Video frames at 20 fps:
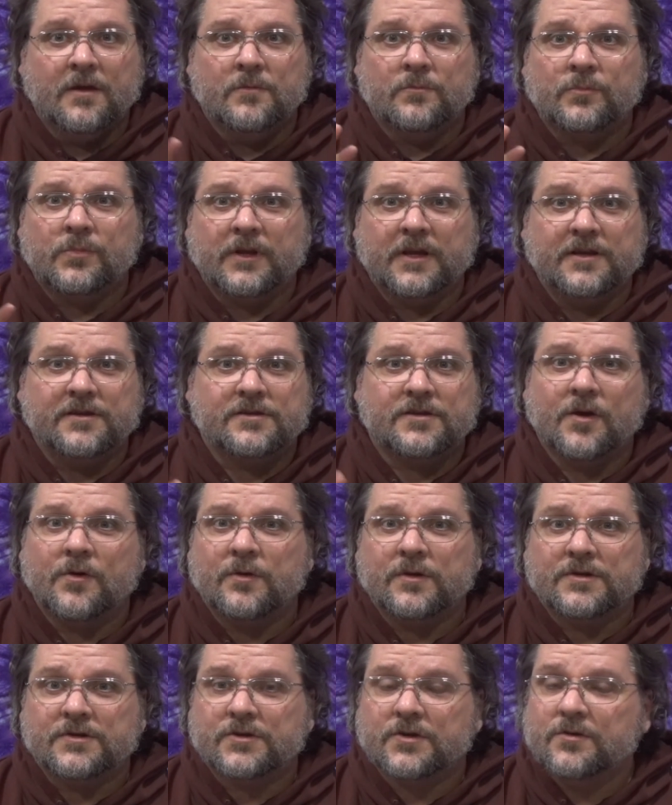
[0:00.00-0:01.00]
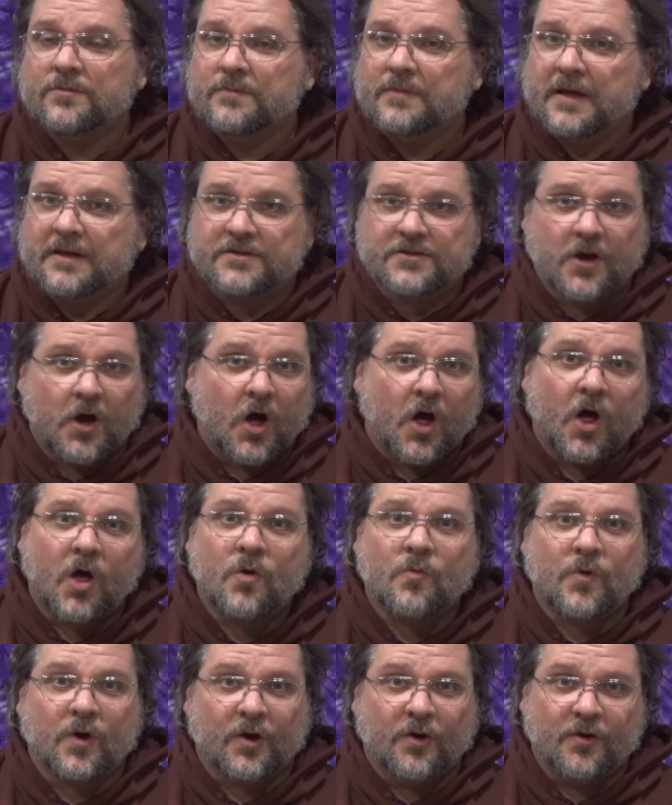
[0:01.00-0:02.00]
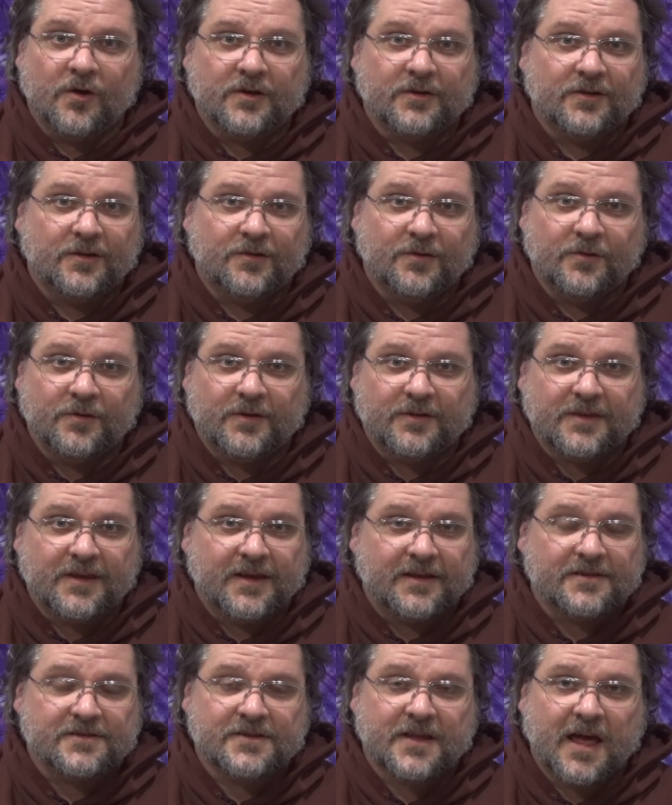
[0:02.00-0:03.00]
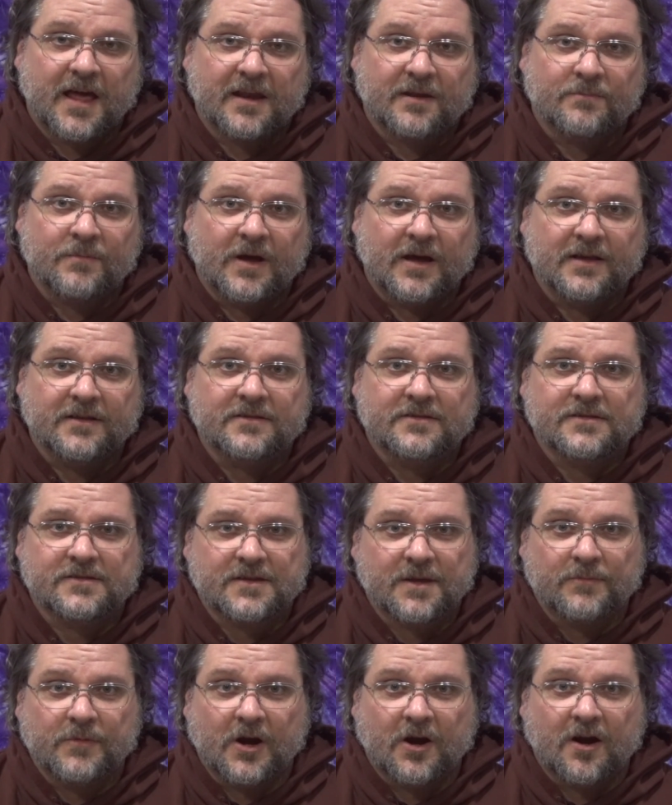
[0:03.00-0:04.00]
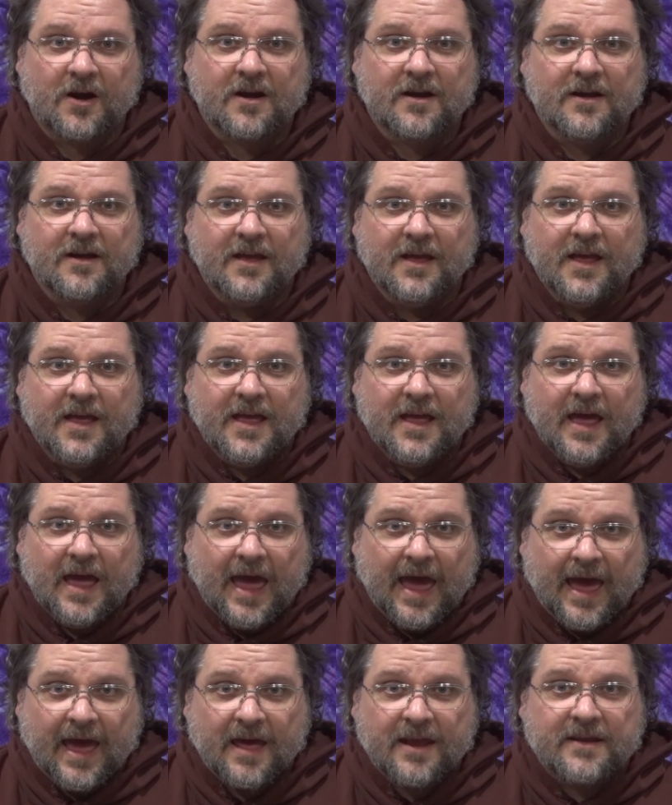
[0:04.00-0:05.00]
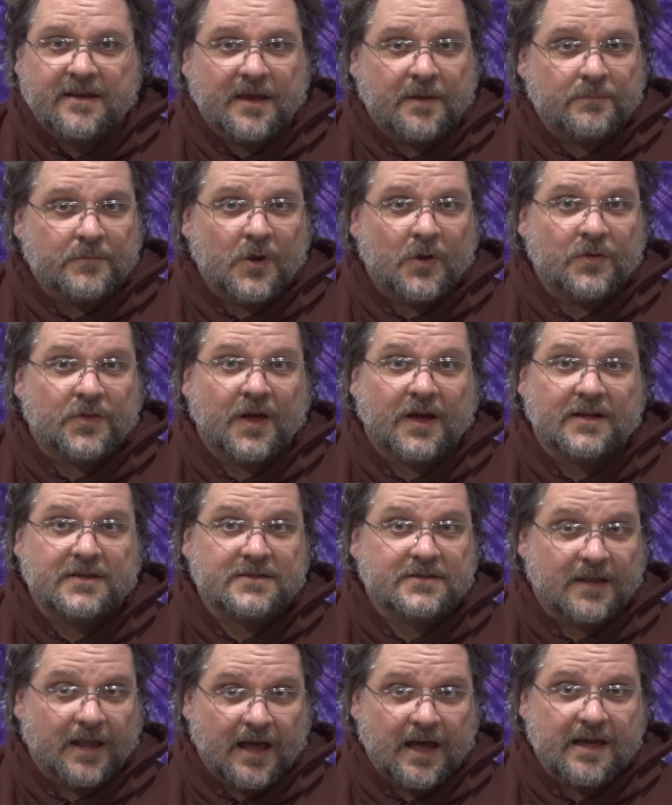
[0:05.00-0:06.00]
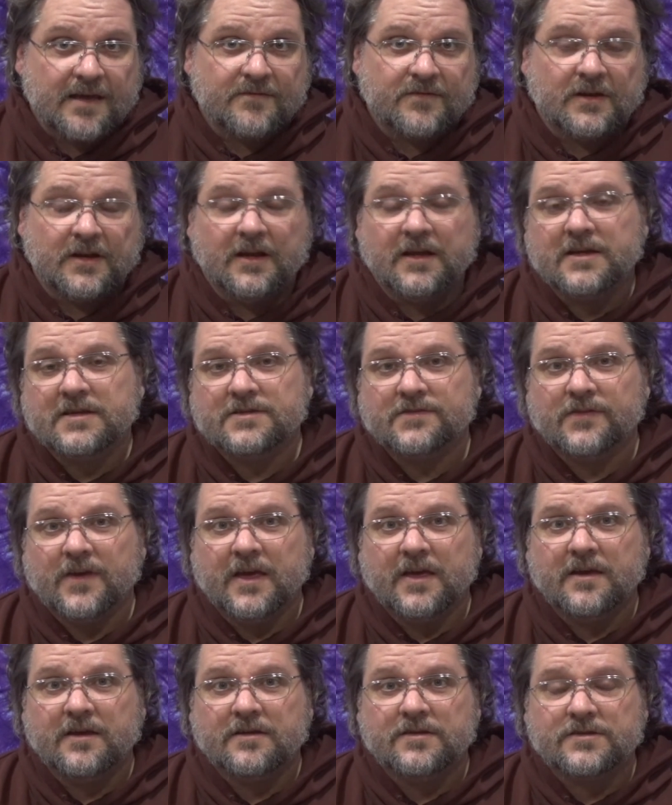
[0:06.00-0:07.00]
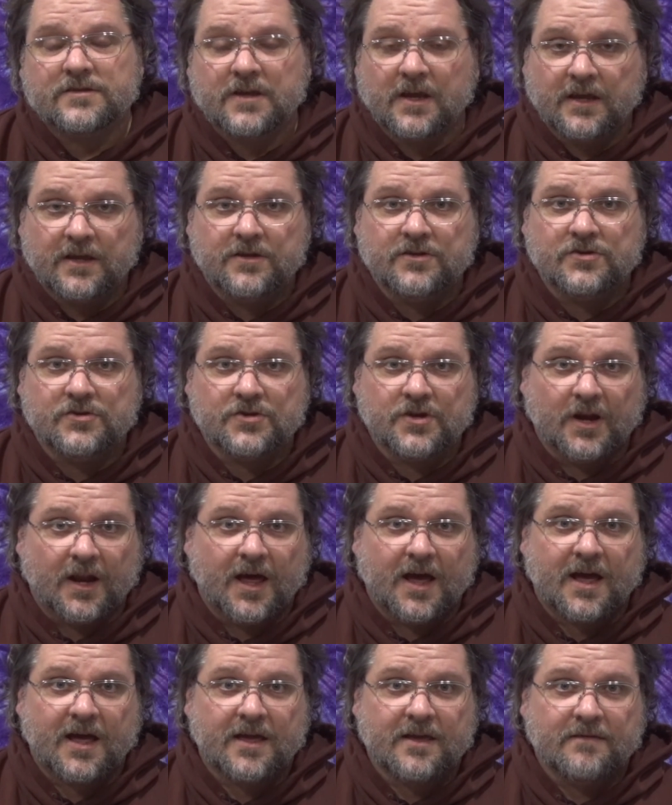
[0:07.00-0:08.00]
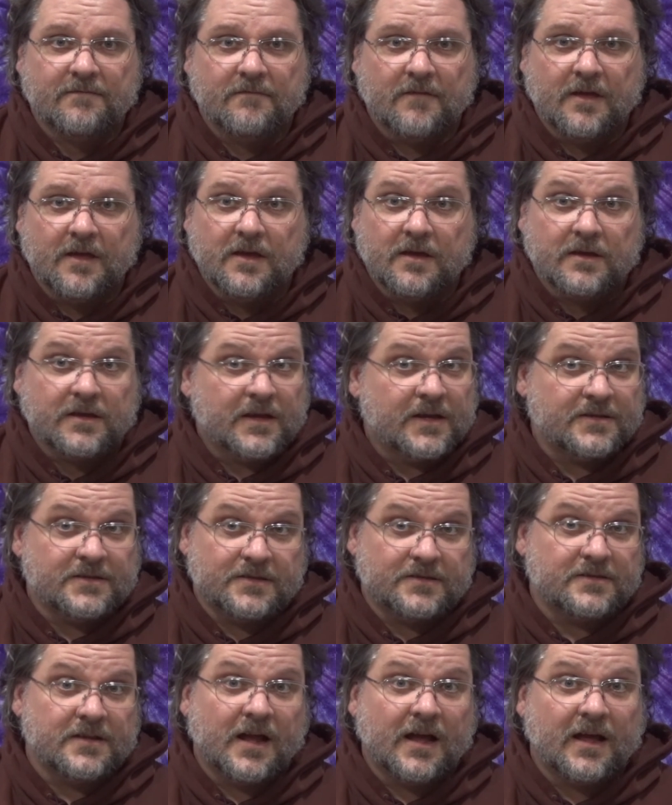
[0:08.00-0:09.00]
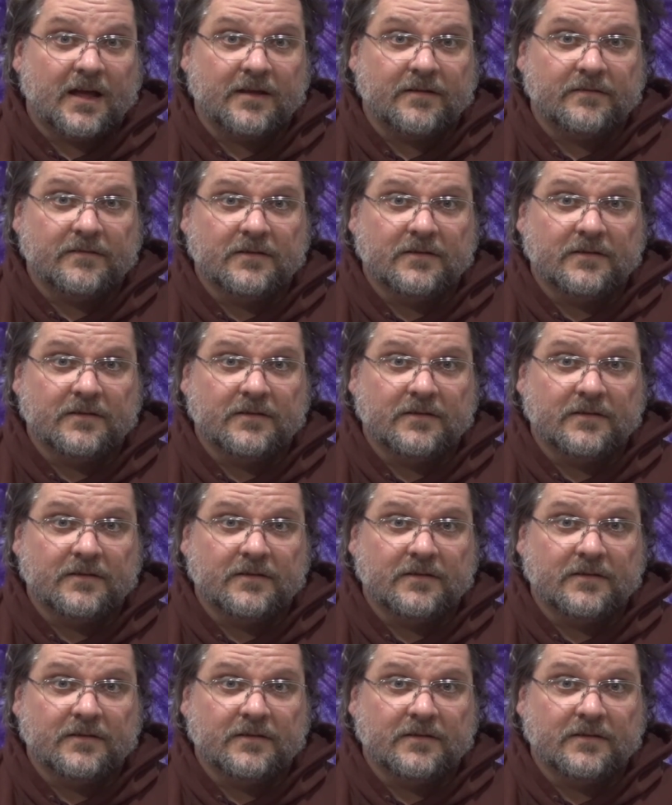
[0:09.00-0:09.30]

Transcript: Please don't assume that's all we're going to do at the Ecstatic Mind Seminar at Hypnothoughts Live in Las Vegas in July, because it's not.